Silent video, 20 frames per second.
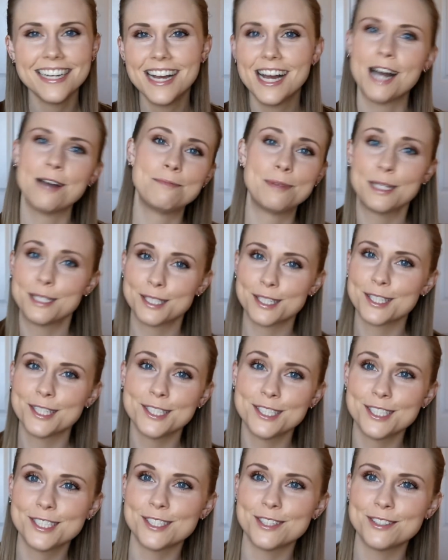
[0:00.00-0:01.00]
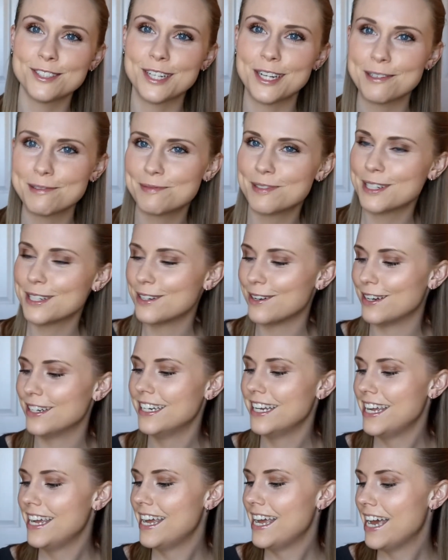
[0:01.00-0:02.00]
I basically just showed you how to put it on.
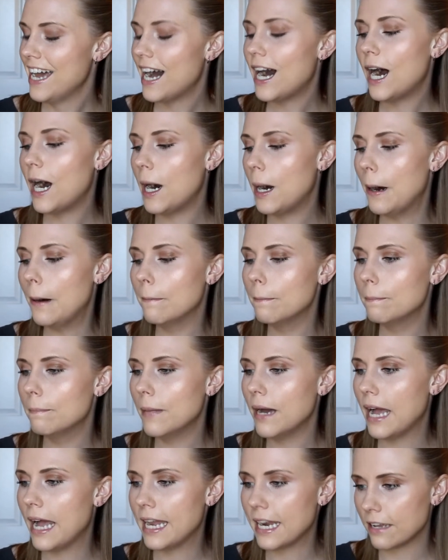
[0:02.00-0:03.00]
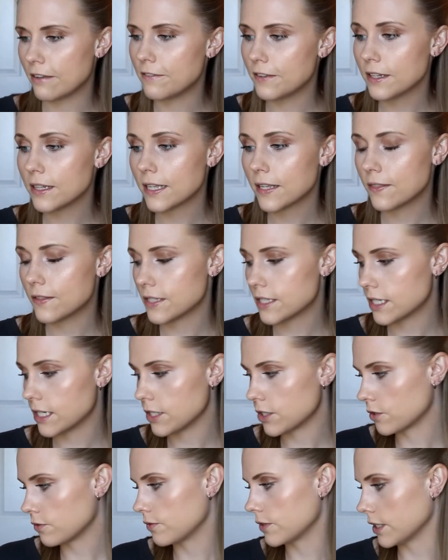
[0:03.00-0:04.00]
And I feel like this
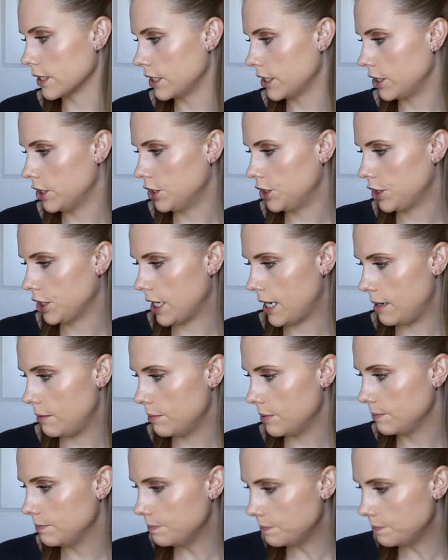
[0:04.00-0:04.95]
does a really good job.